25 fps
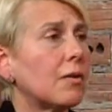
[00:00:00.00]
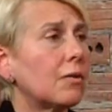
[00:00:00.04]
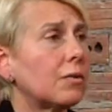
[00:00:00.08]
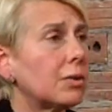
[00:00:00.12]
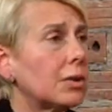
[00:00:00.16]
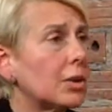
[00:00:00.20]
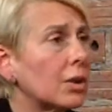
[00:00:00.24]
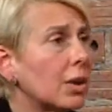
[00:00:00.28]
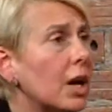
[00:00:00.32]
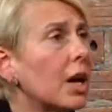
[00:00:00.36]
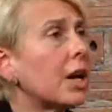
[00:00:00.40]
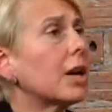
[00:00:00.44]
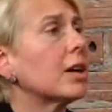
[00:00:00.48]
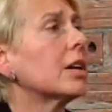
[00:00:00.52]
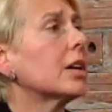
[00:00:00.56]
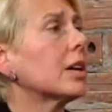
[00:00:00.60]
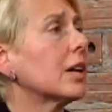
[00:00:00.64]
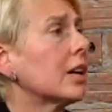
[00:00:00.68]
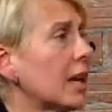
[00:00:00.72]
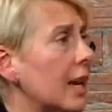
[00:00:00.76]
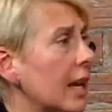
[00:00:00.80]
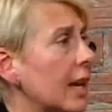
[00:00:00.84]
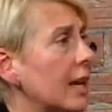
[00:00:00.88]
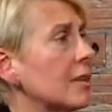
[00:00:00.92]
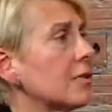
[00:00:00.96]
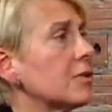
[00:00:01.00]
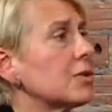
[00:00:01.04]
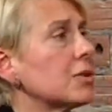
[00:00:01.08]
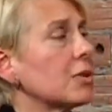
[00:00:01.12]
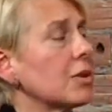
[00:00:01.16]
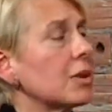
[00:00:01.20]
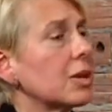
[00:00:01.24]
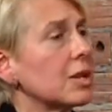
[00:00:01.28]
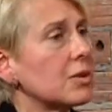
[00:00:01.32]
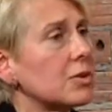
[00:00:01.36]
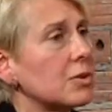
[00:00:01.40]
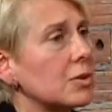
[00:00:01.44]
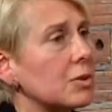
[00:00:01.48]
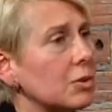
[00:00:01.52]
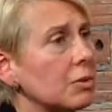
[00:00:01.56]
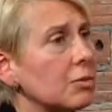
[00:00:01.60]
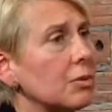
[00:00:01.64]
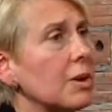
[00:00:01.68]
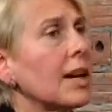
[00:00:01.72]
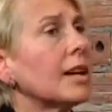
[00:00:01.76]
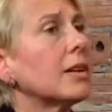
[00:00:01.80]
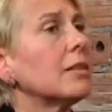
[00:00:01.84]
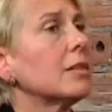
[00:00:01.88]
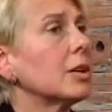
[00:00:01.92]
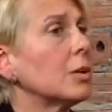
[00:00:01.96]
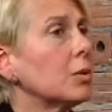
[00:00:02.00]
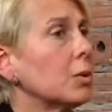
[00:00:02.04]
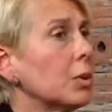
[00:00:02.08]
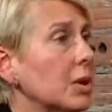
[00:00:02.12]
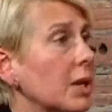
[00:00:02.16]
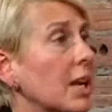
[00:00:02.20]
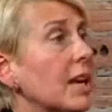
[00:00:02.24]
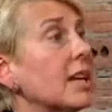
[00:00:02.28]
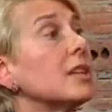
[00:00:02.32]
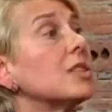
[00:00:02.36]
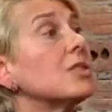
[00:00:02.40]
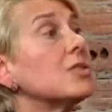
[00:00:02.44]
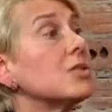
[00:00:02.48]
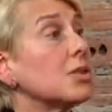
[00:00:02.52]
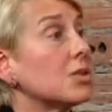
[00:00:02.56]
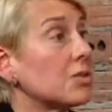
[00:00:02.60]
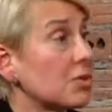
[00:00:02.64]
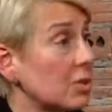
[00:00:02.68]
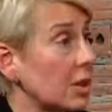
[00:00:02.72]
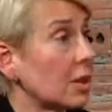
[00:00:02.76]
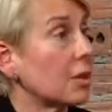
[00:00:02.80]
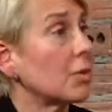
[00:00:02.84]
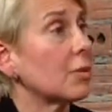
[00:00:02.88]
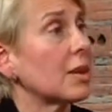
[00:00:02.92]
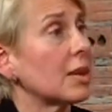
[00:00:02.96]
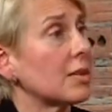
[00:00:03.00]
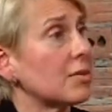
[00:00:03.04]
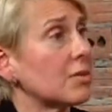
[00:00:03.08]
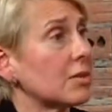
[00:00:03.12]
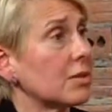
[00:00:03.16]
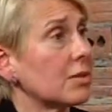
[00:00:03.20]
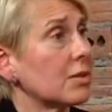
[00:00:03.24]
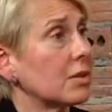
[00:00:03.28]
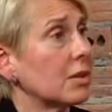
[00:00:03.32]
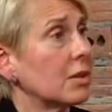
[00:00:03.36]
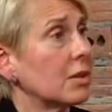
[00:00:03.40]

of lung cancer is directly related to cigarettes.